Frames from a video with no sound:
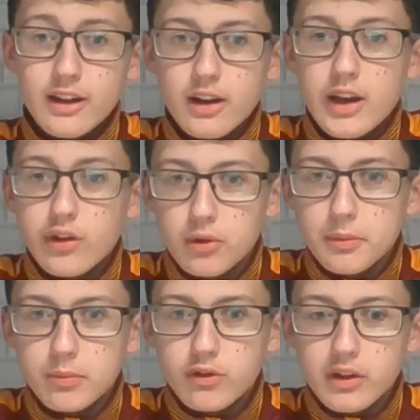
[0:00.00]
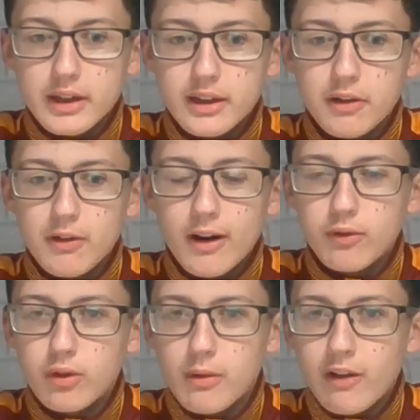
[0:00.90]
double break, he was out for
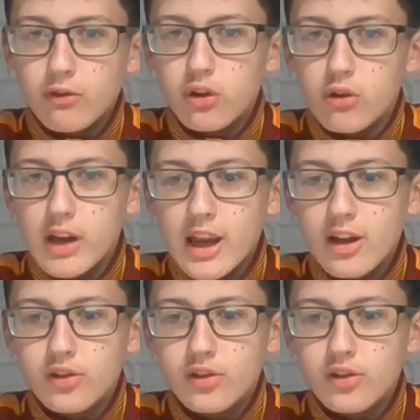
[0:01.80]
around 2 years.